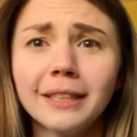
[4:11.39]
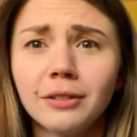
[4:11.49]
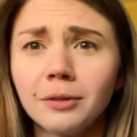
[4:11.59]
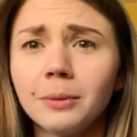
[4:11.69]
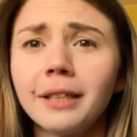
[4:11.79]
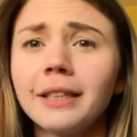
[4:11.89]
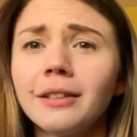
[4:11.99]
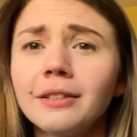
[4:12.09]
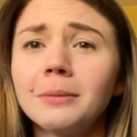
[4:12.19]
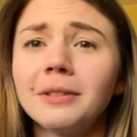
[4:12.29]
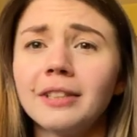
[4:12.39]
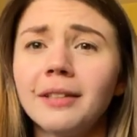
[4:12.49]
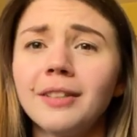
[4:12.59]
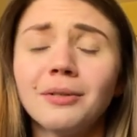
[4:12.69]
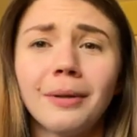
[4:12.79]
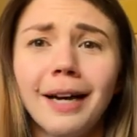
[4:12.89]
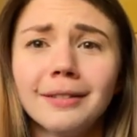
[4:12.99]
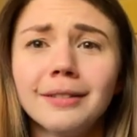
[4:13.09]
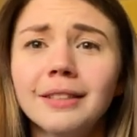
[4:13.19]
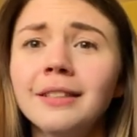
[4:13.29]
that does work in customer service or
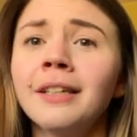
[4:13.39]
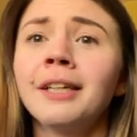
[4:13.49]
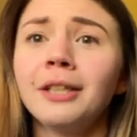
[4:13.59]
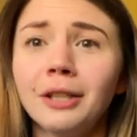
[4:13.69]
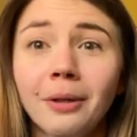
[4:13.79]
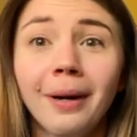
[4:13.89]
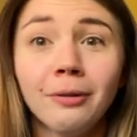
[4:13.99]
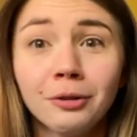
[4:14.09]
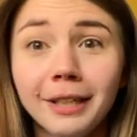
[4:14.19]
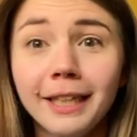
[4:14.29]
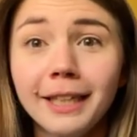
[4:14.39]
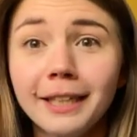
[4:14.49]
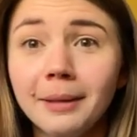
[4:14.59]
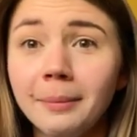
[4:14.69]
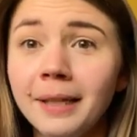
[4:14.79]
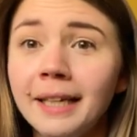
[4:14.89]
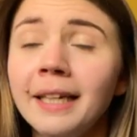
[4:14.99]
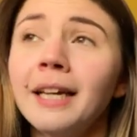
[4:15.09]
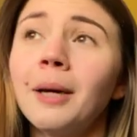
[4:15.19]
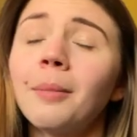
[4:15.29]
has done, you know how tricky it can be.